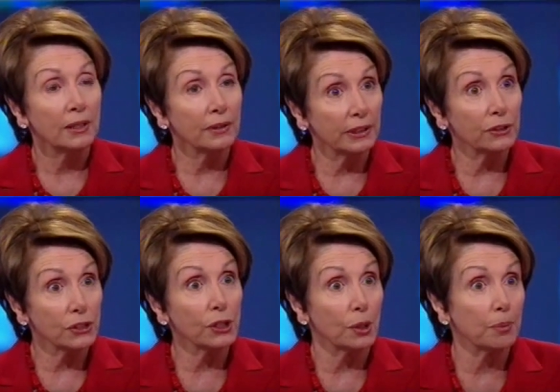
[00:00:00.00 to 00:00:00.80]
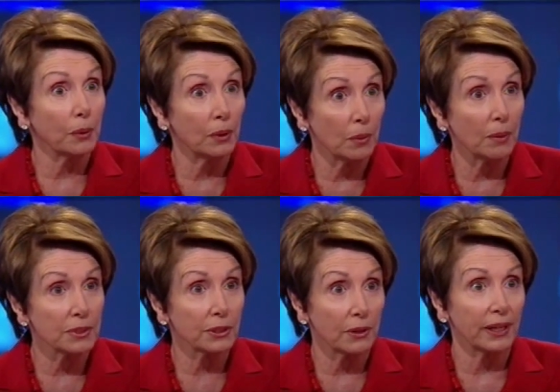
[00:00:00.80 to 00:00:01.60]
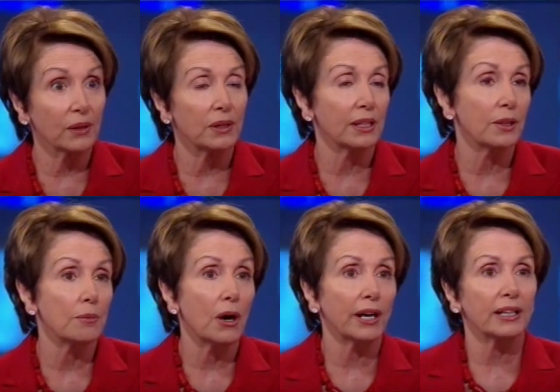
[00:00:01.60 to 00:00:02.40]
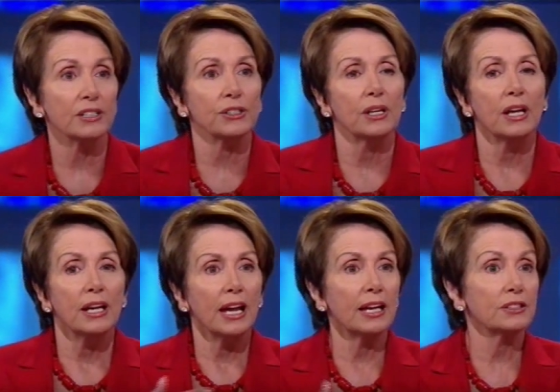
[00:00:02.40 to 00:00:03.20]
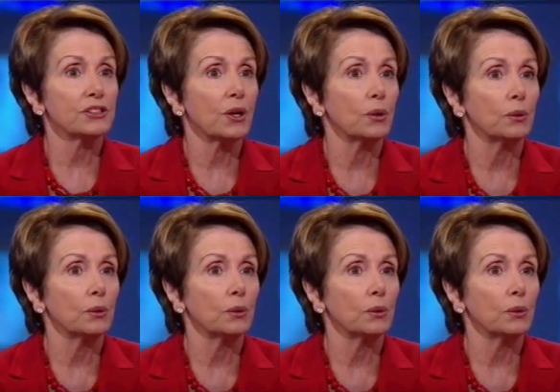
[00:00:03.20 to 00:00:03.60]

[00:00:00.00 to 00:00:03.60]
the leadership on what was going on in the markets. And so